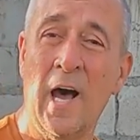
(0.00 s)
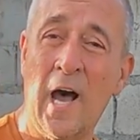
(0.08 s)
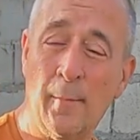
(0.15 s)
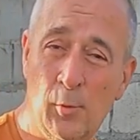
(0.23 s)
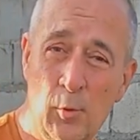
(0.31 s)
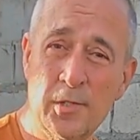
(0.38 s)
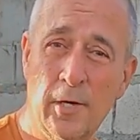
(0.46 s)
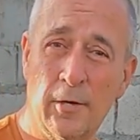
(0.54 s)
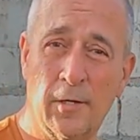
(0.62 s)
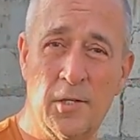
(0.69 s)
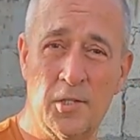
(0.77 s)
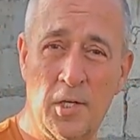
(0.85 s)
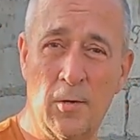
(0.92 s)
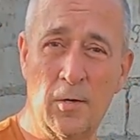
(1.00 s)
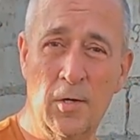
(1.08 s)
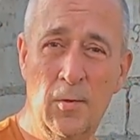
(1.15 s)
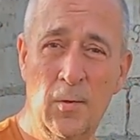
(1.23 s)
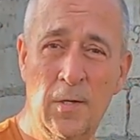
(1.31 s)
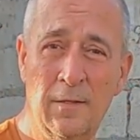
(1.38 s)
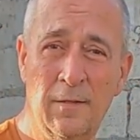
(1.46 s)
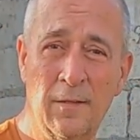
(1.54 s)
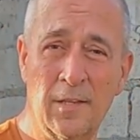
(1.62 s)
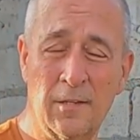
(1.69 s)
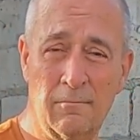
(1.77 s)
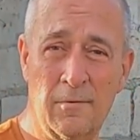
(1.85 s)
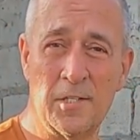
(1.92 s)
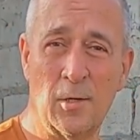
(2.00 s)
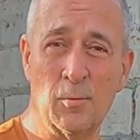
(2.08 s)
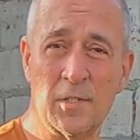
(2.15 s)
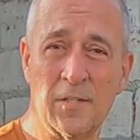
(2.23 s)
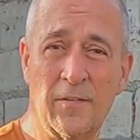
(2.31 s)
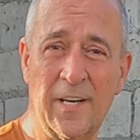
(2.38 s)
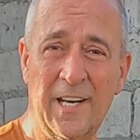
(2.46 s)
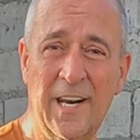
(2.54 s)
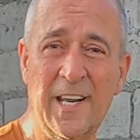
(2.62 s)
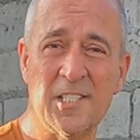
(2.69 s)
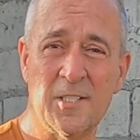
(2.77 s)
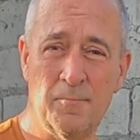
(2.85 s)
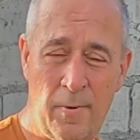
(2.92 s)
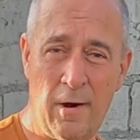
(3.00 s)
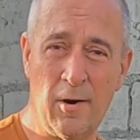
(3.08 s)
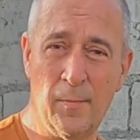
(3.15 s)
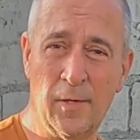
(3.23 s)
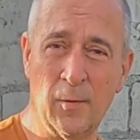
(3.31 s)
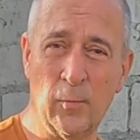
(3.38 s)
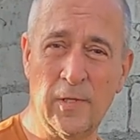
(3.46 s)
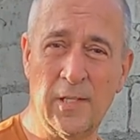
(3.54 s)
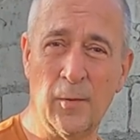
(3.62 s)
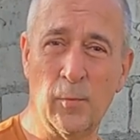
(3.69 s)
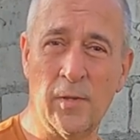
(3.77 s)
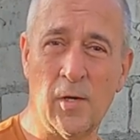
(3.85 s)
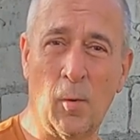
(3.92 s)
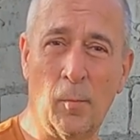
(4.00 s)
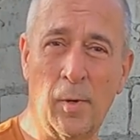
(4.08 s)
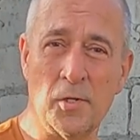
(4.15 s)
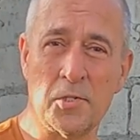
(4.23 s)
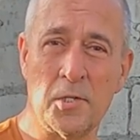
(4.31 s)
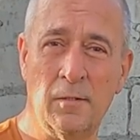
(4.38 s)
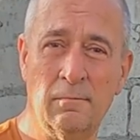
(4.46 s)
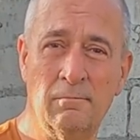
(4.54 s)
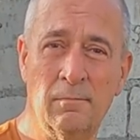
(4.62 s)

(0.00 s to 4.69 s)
I'm also going to show you the results of a little experiment we did with compost.